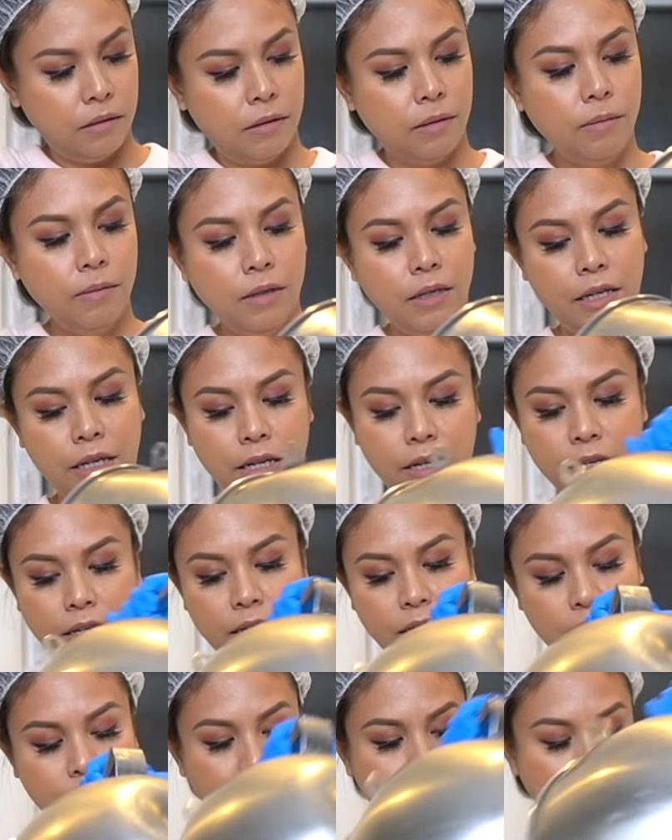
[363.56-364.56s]

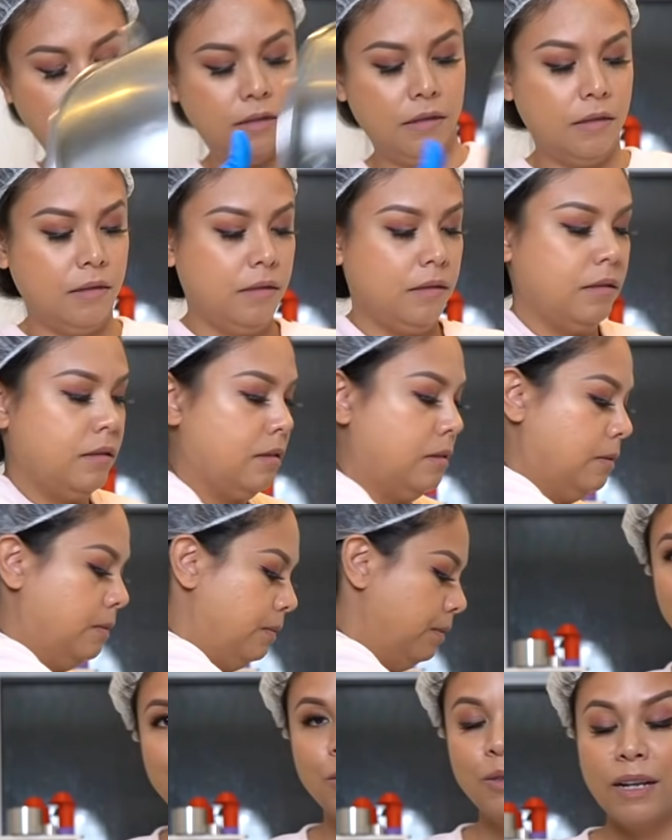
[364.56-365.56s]
Okay.
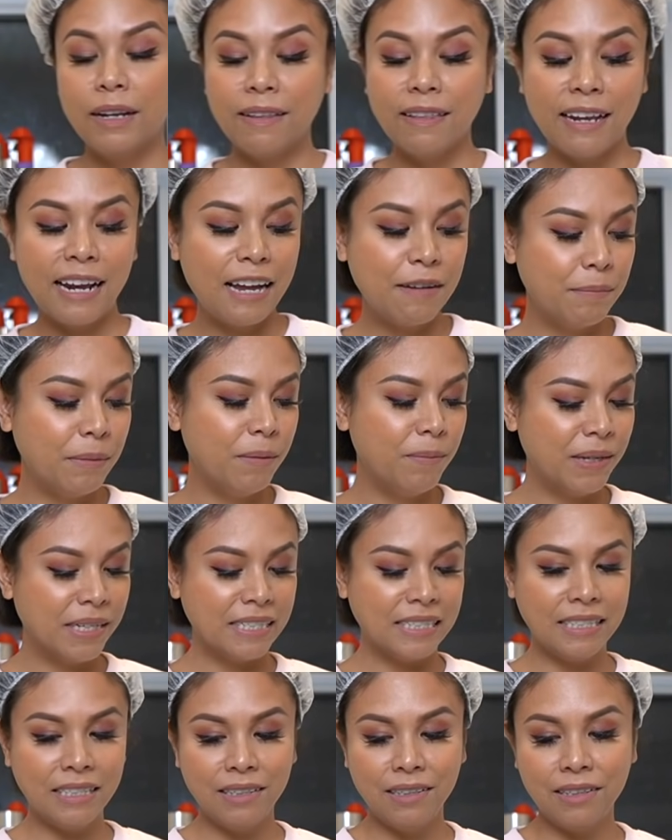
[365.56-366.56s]
So now that I have my
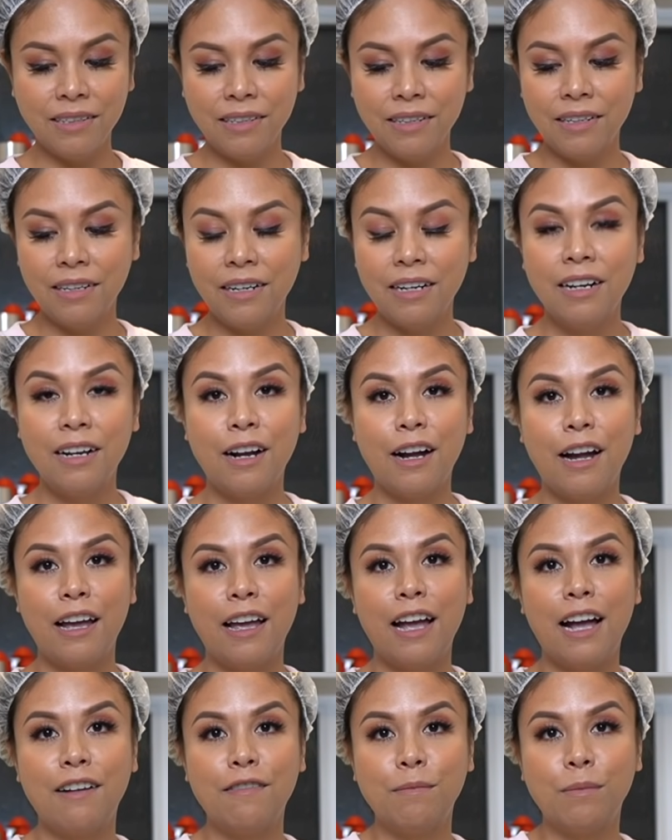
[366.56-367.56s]
mix here, I
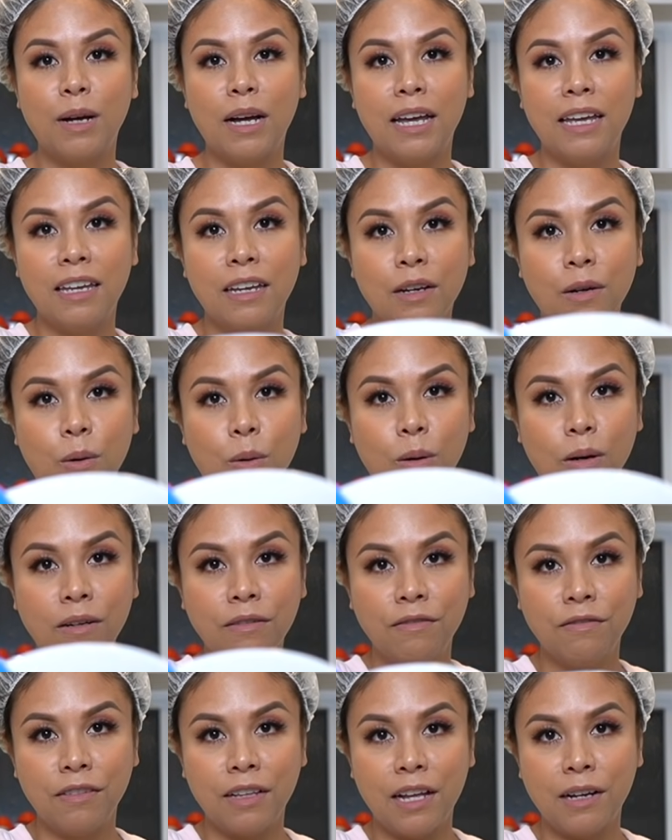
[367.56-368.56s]
have my corn
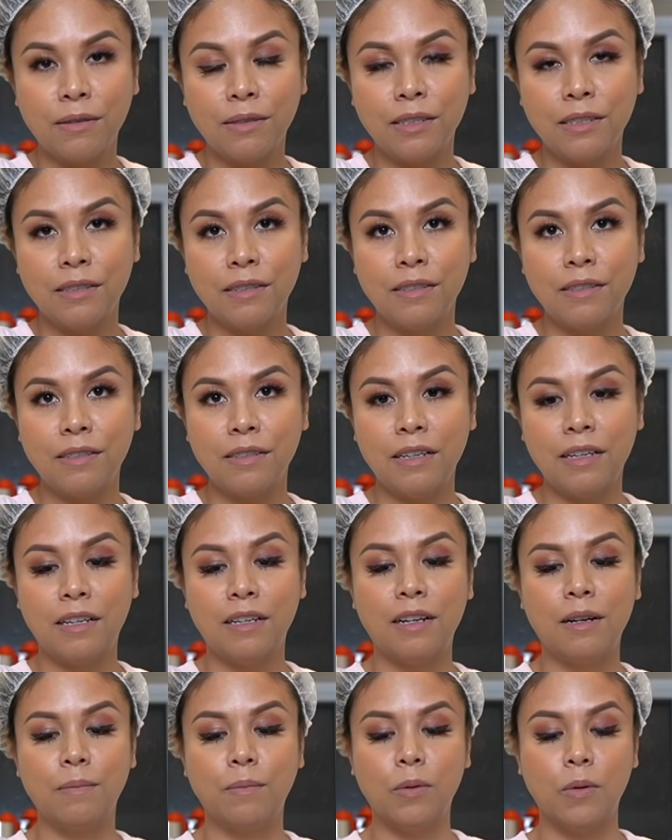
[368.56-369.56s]
flours in
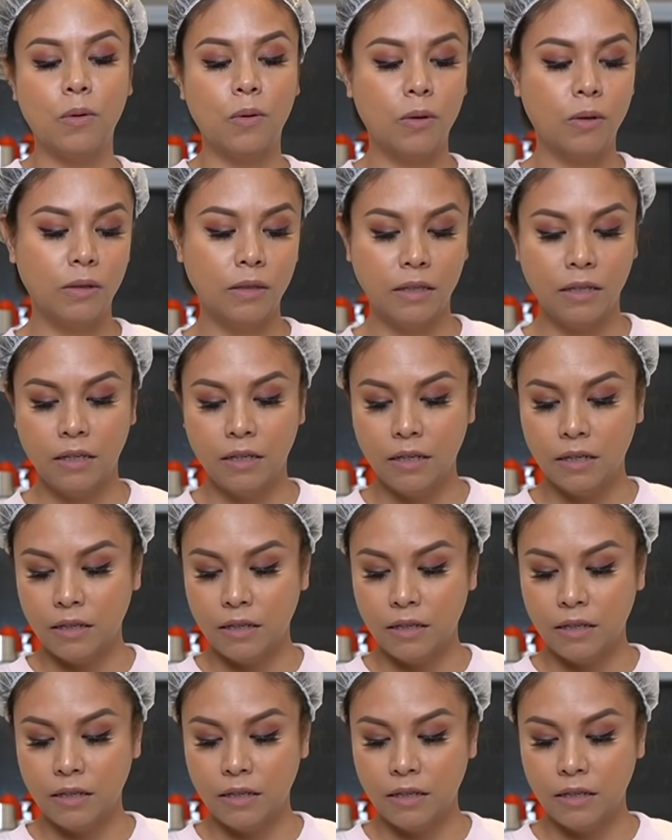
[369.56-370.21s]
a bowl.